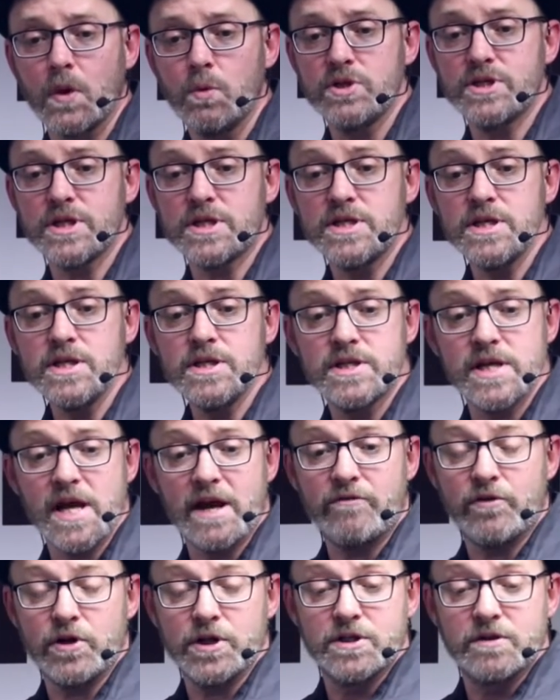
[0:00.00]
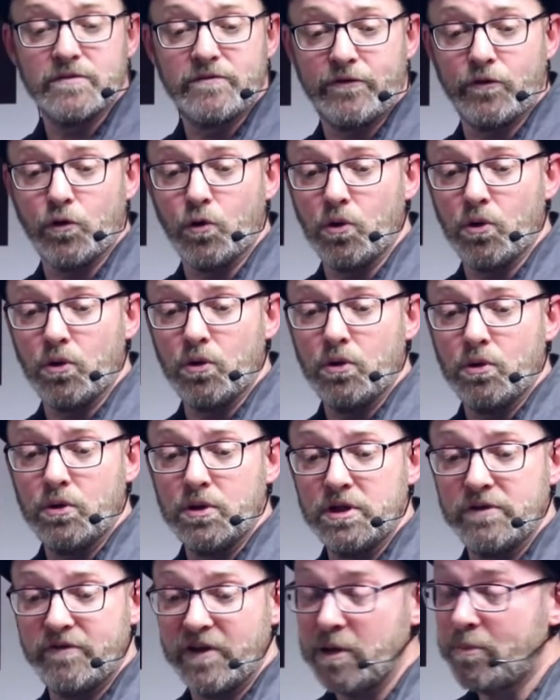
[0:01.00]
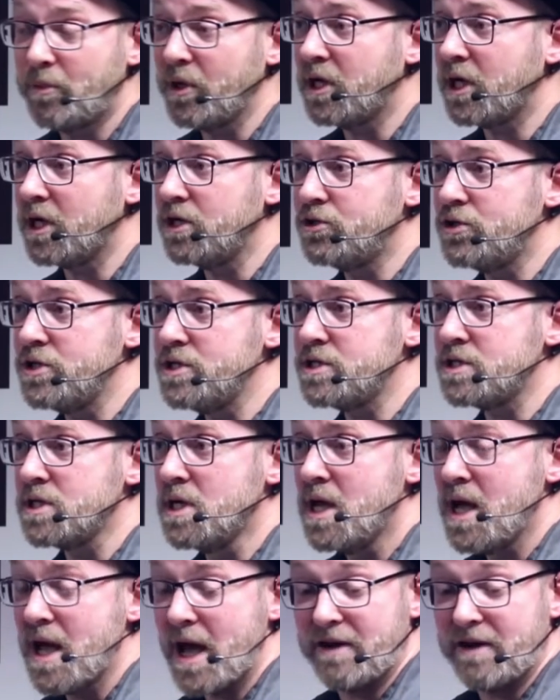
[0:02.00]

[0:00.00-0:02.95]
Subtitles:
which exceeds the average for developing countries